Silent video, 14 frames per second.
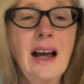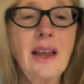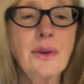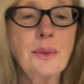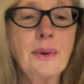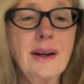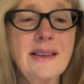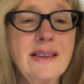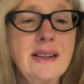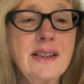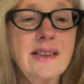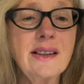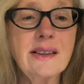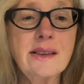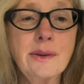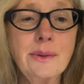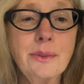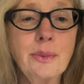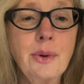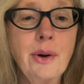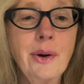Otherwise it
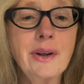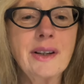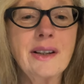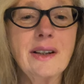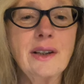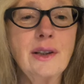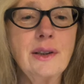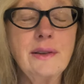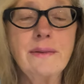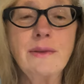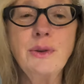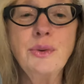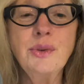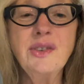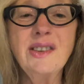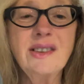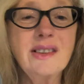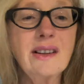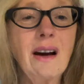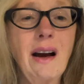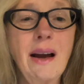doesn't work. It loses
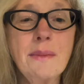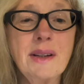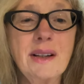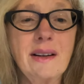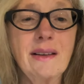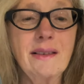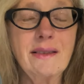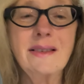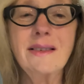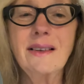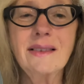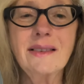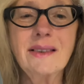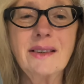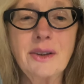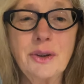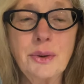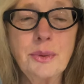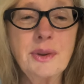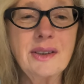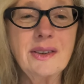time and it doesn't
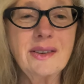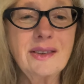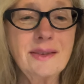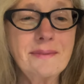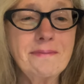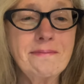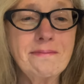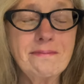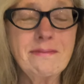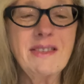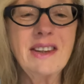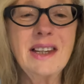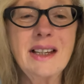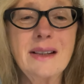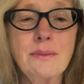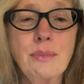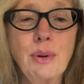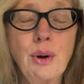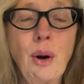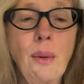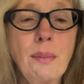do its thing
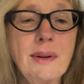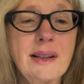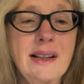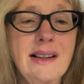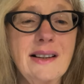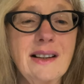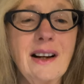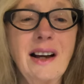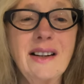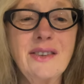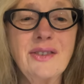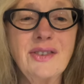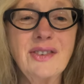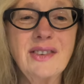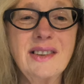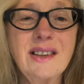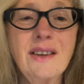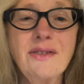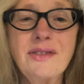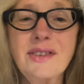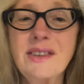properly. It kind of
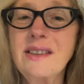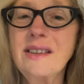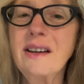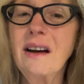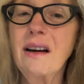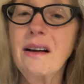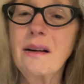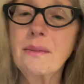stuffs it up.